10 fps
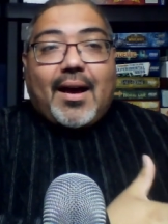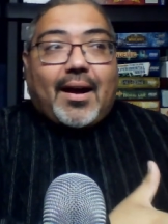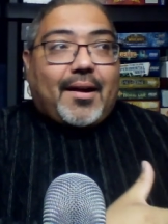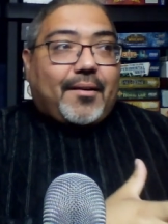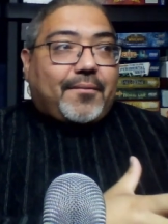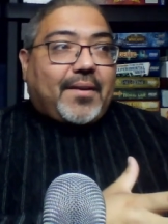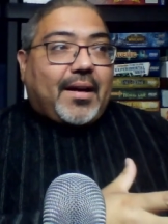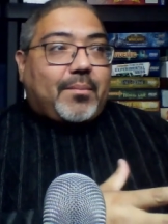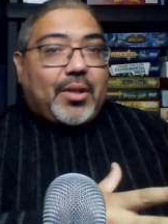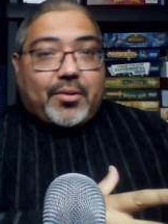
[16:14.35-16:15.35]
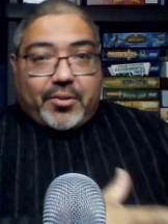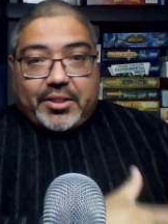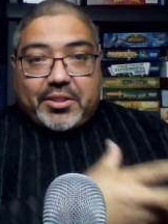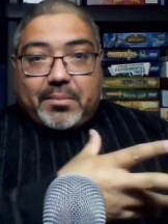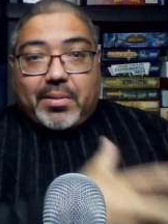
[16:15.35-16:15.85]
of uh, you know
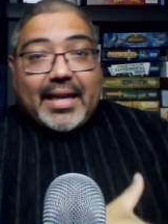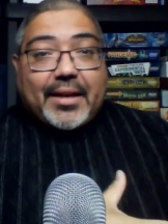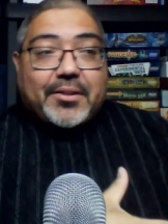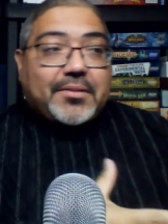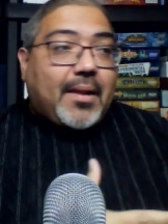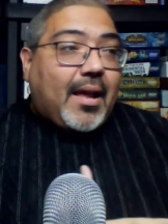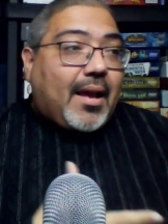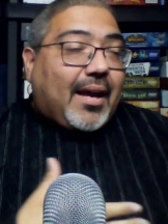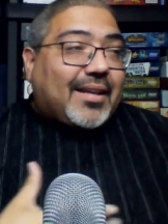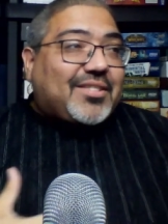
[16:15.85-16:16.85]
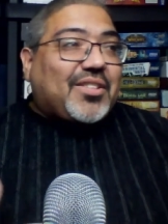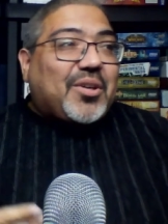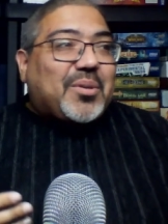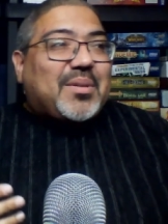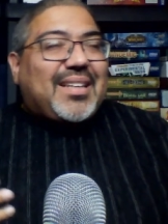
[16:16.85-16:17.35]
Christian players. Uh,
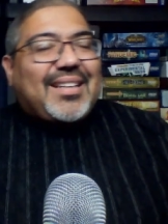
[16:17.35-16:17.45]
so.